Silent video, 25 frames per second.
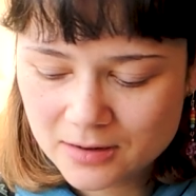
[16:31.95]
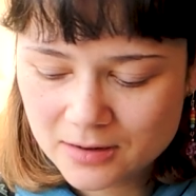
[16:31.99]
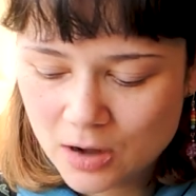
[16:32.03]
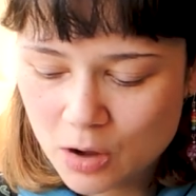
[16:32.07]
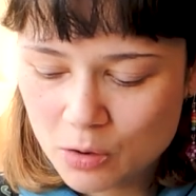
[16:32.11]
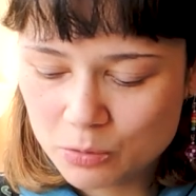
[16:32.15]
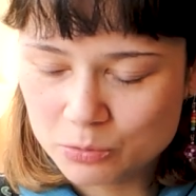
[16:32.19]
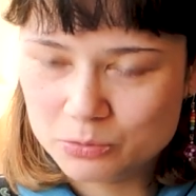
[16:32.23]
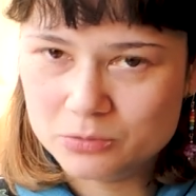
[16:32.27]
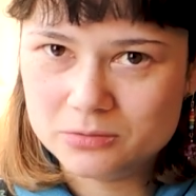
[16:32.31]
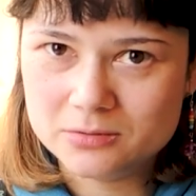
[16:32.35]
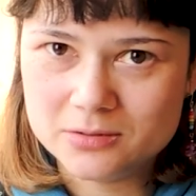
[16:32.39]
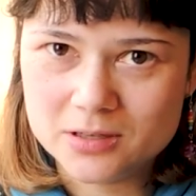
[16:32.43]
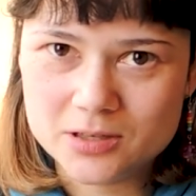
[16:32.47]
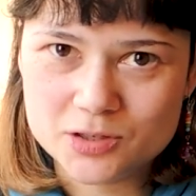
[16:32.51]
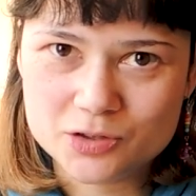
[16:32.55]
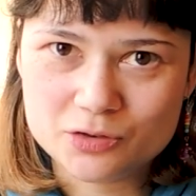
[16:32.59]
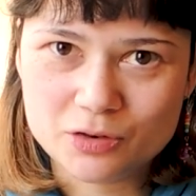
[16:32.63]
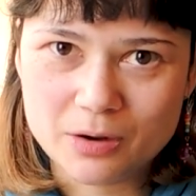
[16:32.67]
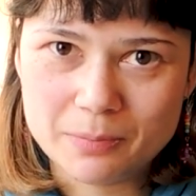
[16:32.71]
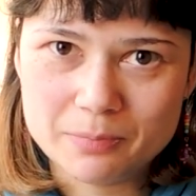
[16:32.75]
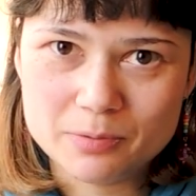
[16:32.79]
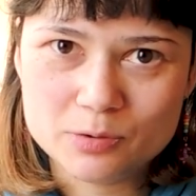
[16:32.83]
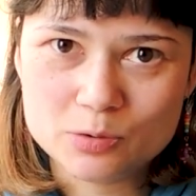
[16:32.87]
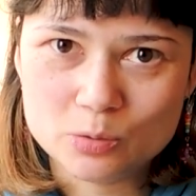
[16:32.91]
old
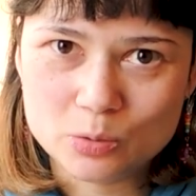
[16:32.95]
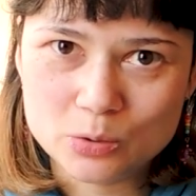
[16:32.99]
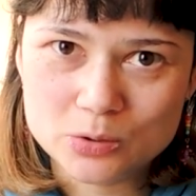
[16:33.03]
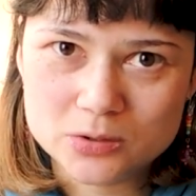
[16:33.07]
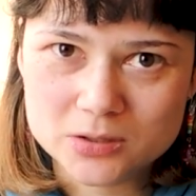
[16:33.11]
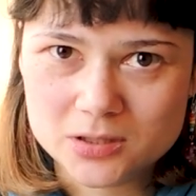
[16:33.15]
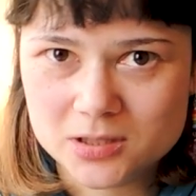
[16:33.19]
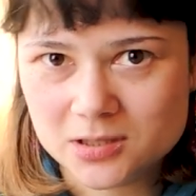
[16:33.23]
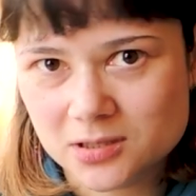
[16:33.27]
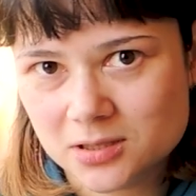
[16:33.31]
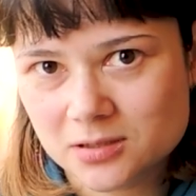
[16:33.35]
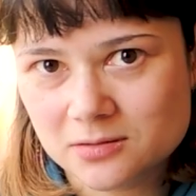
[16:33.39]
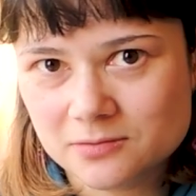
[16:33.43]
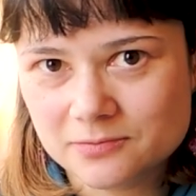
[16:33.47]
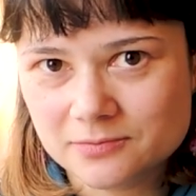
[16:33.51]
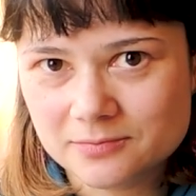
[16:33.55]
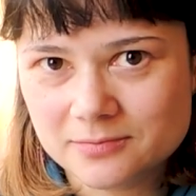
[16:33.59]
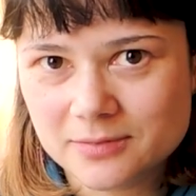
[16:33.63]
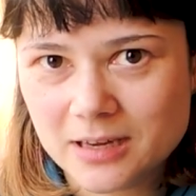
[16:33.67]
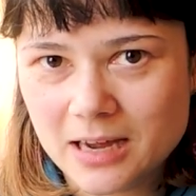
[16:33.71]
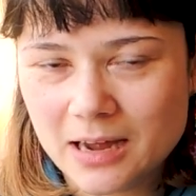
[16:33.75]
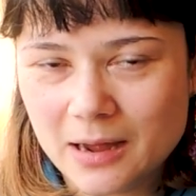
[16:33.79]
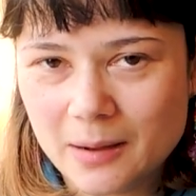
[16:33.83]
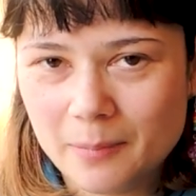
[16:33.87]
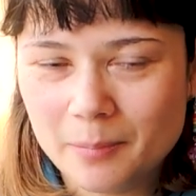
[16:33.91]
descriptors
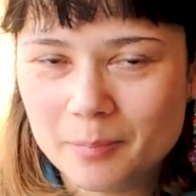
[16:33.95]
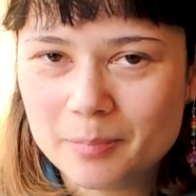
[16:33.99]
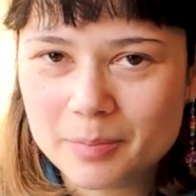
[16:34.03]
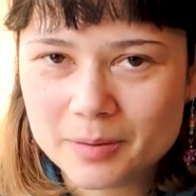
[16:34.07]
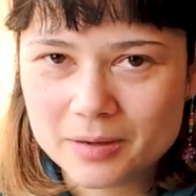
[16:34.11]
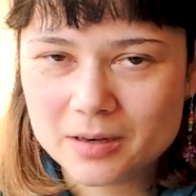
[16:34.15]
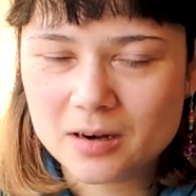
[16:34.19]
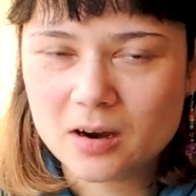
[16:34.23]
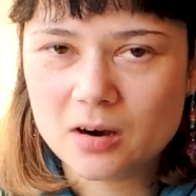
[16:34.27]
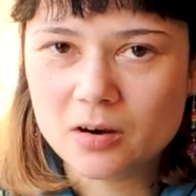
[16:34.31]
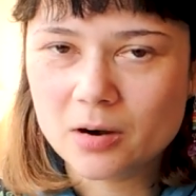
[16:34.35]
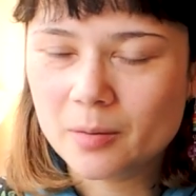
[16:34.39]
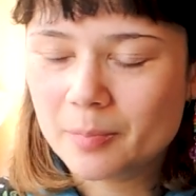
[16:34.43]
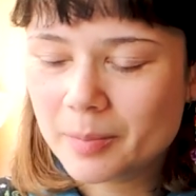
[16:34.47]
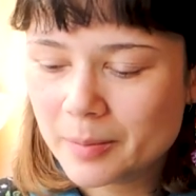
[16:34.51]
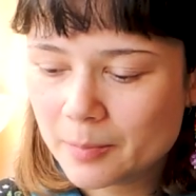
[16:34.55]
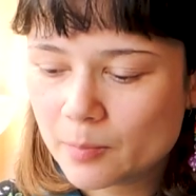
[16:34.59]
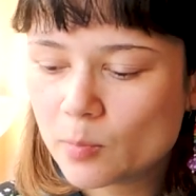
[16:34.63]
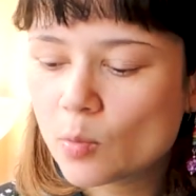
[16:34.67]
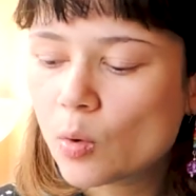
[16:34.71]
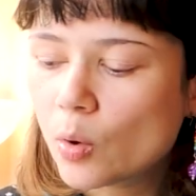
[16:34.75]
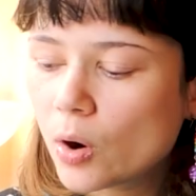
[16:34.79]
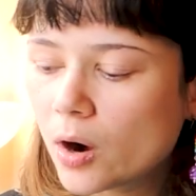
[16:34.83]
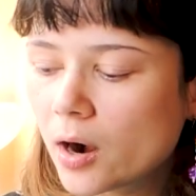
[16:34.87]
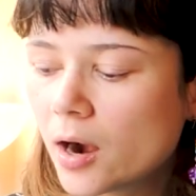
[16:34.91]
um, but are a bit
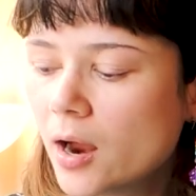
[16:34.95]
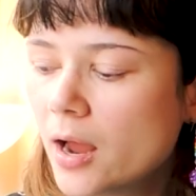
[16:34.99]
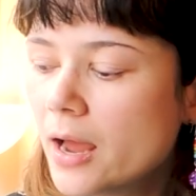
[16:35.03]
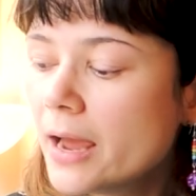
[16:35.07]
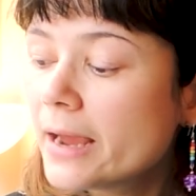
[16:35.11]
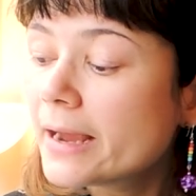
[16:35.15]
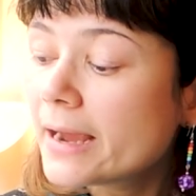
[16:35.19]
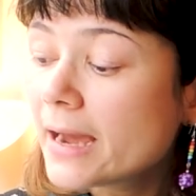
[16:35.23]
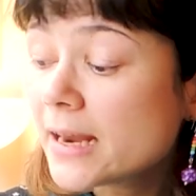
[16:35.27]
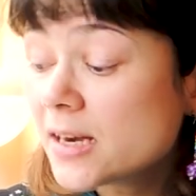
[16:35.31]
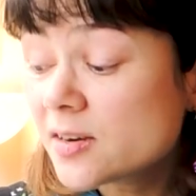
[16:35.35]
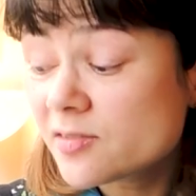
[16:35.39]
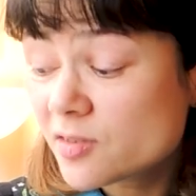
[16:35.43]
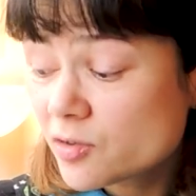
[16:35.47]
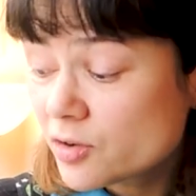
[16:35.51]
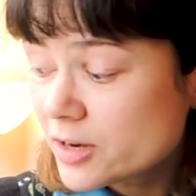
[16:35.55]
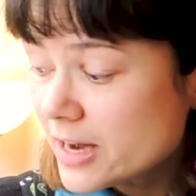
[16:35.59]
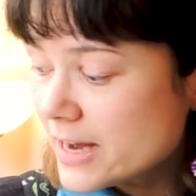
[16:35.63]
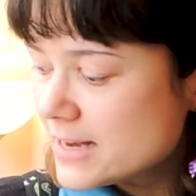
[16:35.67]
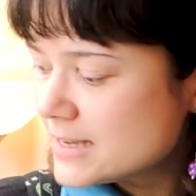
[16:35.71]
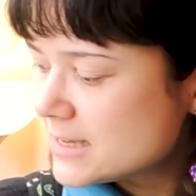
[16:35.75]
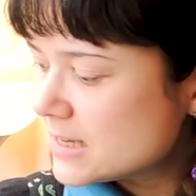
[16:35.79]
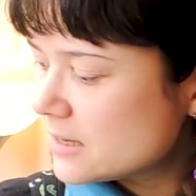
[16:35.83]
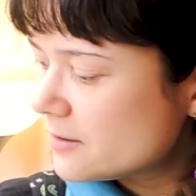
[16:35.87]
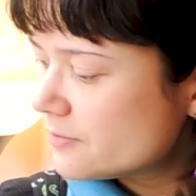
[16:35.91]
more kind of
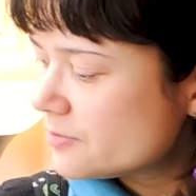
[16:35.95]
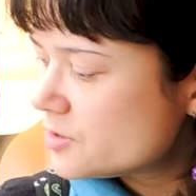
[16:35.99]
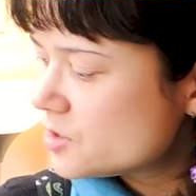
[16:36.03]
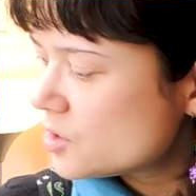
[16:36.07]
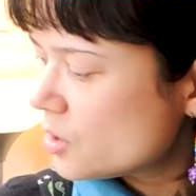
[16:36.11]
creative.